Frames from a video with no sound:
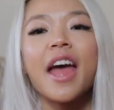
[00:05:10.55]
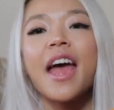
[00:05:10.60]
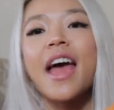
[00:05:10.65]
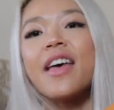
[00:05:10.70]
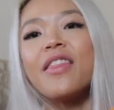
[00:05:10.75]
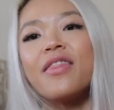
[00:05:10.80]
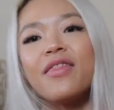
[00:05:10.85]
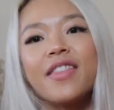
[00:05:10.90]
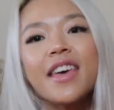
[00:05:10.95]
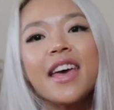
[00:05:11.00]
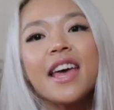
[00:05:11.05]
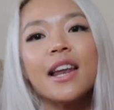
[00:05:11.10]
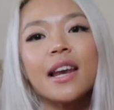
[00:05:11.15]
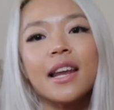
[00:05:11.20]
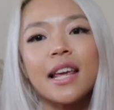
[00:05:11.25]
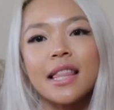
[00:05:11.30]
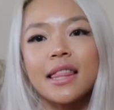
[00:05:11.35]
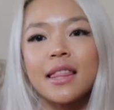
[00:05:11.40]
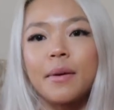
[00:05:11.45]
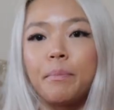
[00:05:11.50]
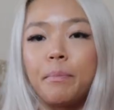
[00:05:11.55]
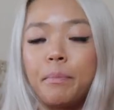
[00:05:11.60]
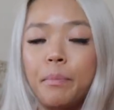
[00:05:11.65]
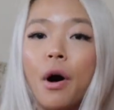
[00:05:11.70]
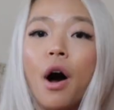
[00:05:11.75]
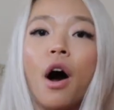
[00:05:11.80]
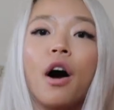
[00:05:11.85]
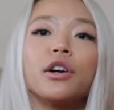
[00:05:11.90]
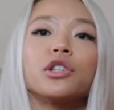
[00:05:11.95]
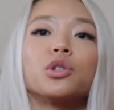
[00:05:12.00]
And then in the
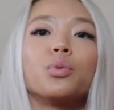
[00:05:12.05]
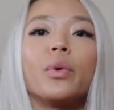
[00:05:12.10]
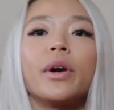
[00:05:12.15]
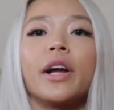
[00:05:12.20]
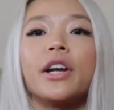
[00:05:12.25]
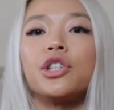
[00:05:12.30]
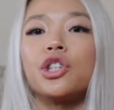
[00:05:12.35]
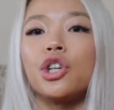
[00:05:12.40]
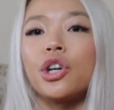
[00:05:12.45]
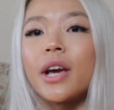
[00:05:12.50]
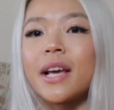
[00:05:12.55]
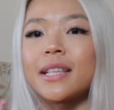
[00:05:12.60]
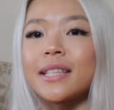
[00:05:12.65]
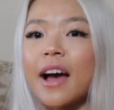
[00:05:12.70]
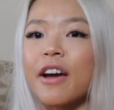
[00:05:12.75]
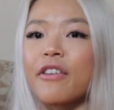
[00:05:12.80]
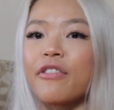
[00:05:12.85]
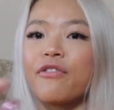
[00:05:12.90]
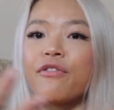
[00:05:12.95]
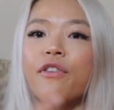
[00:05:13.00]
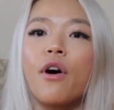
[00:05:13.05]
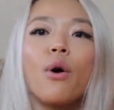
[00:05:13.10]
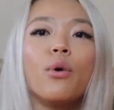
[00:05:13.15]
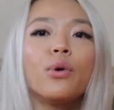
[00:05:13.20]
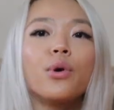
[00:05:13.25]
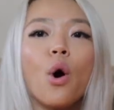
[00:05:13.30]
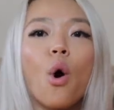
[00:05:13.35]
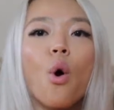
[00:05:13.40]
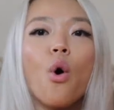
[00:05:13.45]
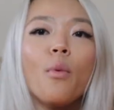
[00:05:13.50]
box, what I do is I
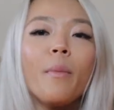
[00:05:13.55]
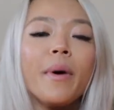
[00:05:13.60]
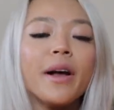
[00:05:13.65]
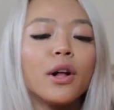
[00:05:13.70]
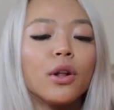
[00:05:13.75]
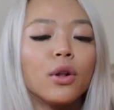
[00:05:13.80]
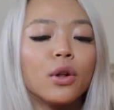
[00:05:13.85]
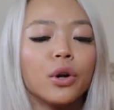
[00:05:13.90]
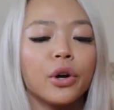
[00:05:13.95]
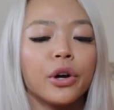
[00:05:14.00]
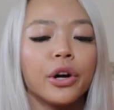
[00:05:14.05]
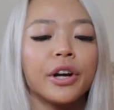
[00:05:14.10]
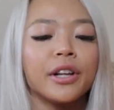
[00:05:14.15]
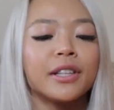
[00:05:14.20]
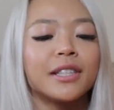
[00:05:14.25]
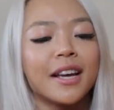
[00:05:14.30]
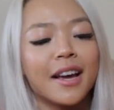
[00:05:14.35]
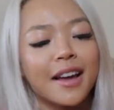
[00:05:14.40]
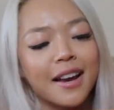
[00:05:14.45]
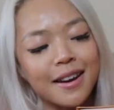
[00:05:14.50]
fold all my clothes